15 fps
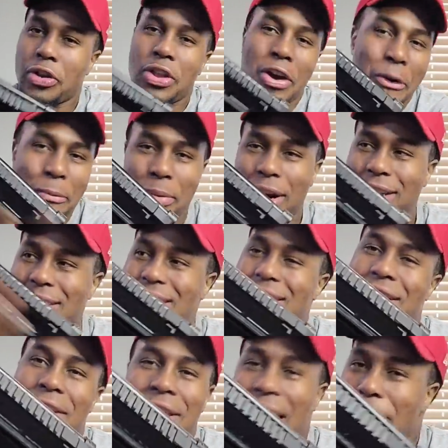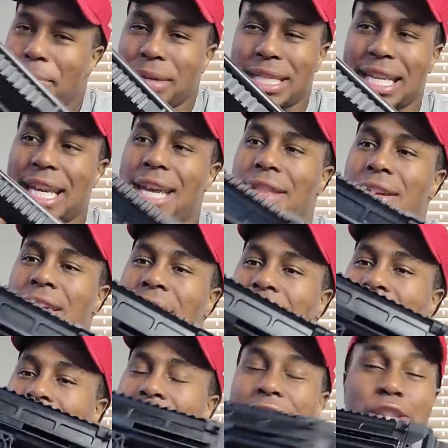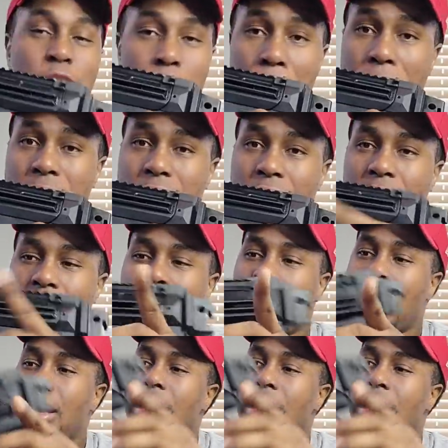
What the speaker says: the whole part still, like, put together. Super tough.